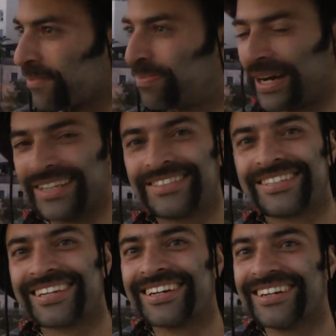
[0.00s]

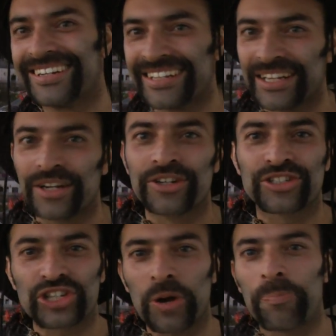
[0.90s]
Buttons. You
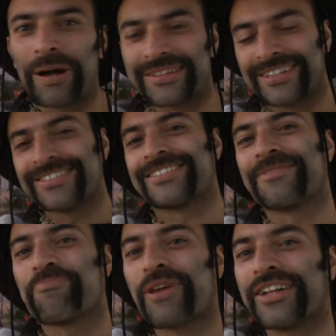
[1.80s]
sew buttons
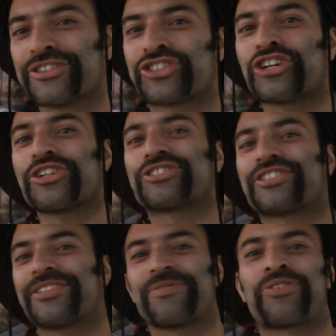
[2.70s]
onto
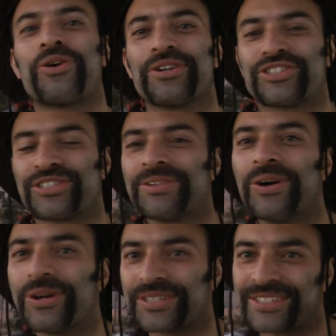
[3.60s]
shirts, of course.
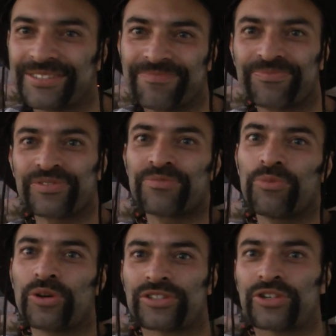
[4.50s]
Horse.
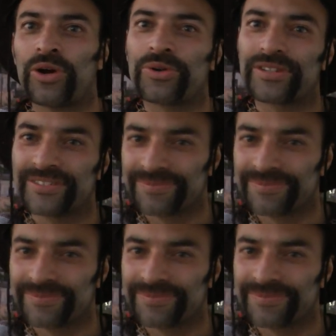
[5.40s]
Morse code.